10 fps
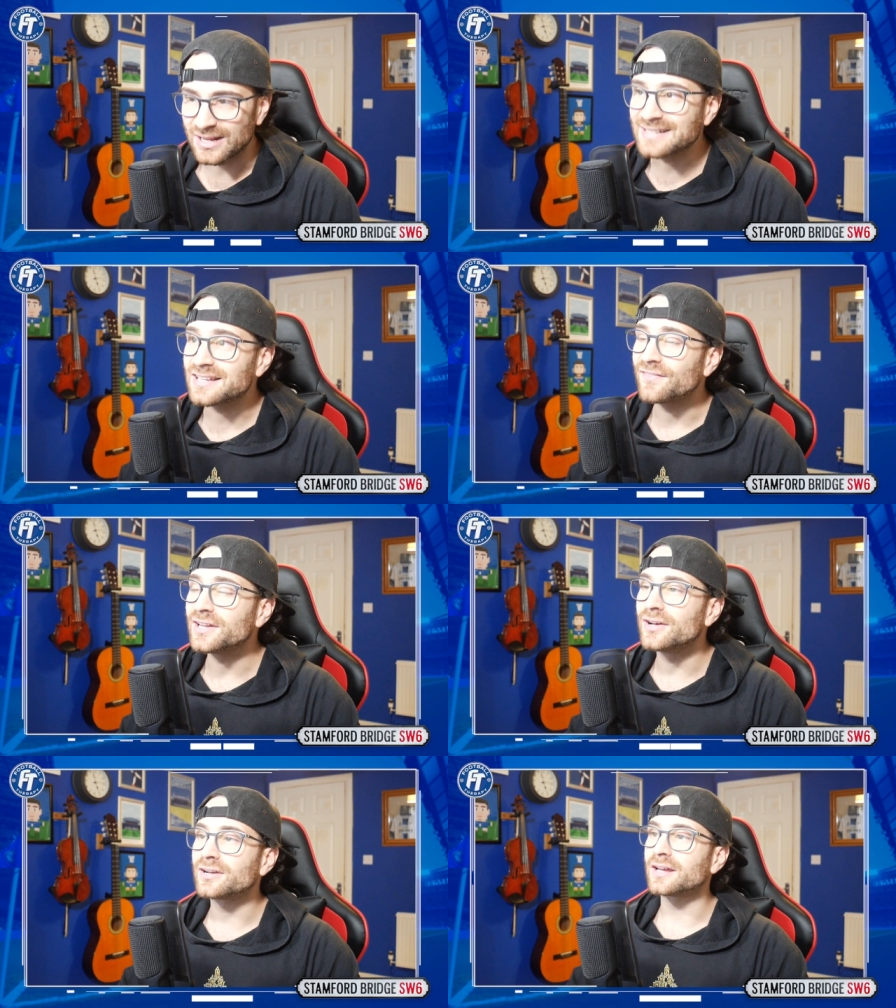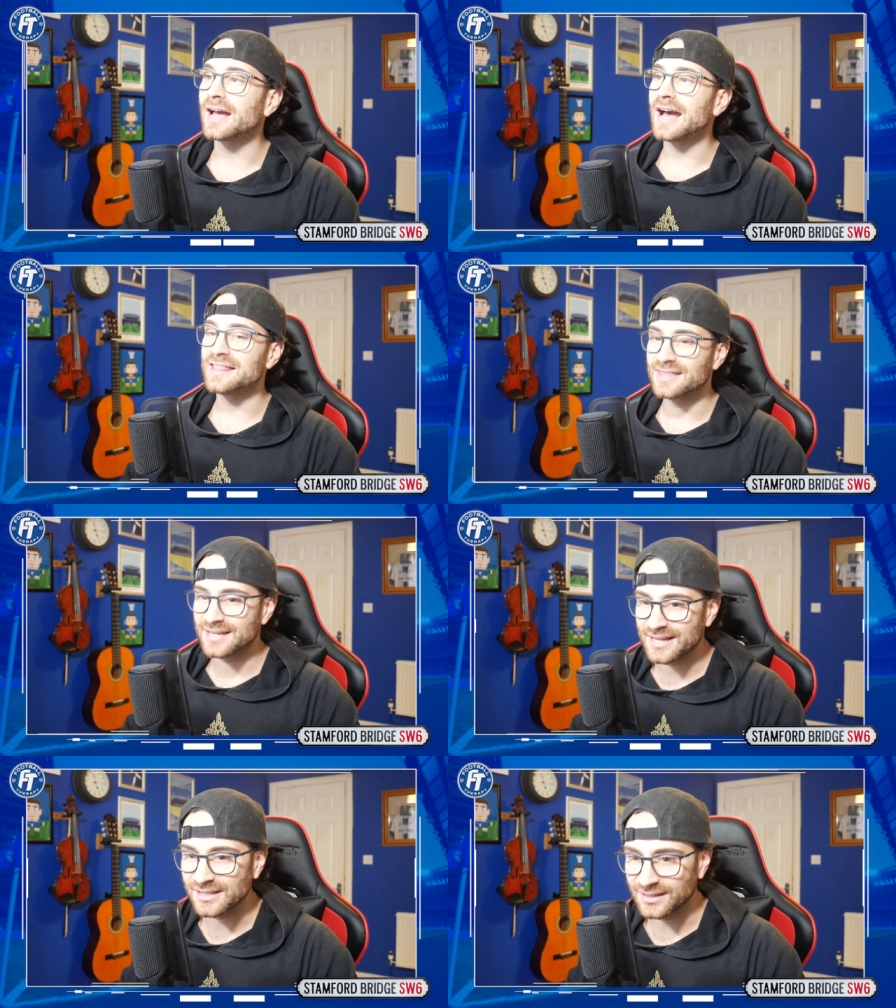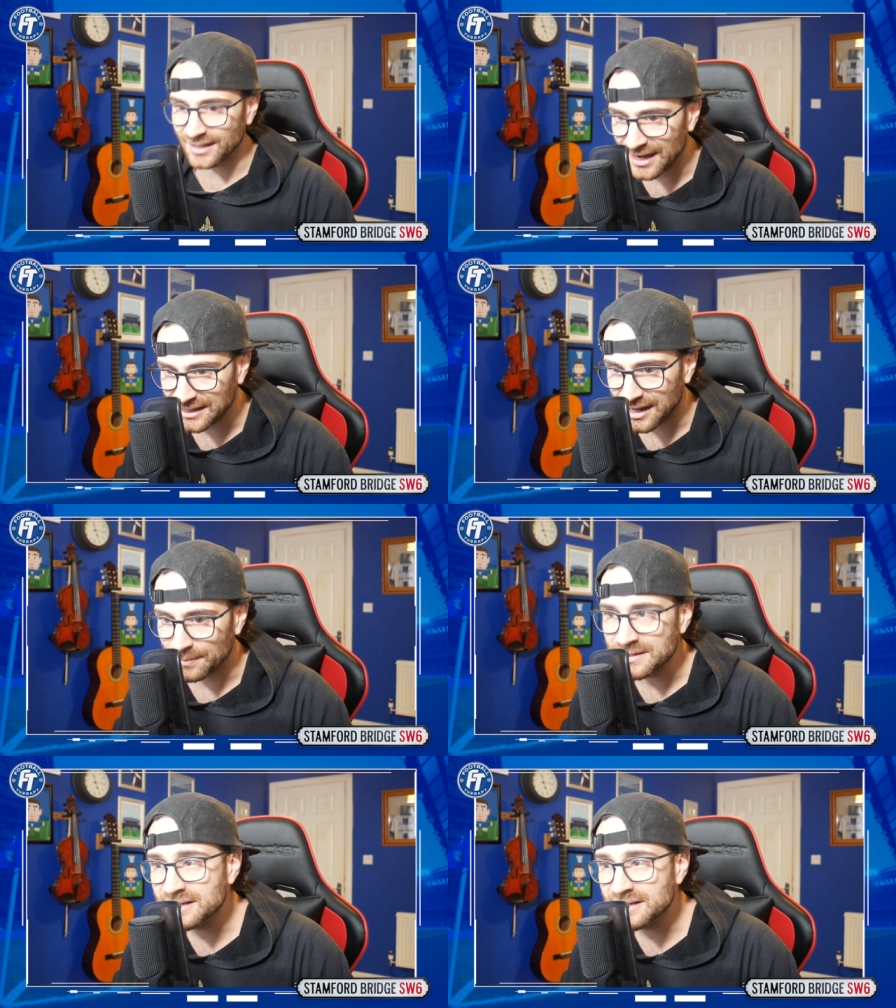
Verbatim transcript: Let's have a look at the lineup.